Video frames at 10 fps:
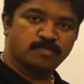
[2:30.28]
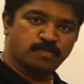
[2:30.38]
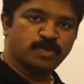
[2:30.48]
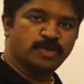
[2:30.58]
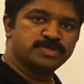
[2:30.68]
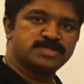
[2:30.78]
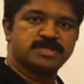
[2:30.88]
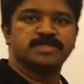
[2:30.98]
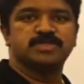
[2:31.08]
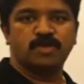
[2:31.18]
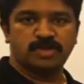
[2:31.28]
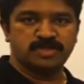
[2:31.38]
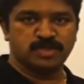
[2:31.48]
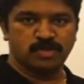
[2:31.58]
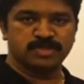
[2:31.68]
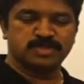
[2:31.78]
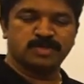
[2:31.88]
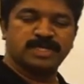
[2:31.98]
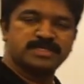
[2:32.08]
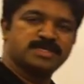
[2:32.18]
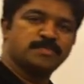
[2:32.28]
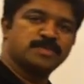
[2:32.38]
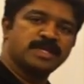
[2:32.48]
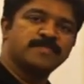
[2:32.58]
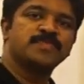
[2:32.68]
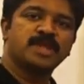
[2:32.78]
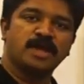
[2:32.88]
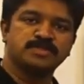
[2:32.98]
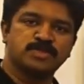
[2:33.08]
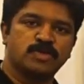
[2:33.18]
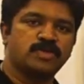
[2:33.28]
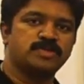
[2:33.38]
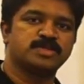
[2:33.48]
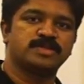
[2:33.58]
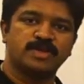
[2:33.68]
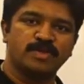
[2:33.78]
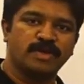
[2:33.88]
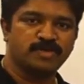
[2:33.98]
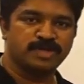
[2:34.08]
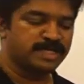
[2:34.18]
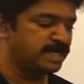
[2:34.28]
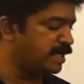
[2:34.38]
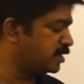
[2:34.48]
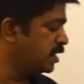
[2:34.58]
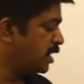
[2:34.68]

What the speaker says: produced is not sold. So there is something unsold also that you have to deduct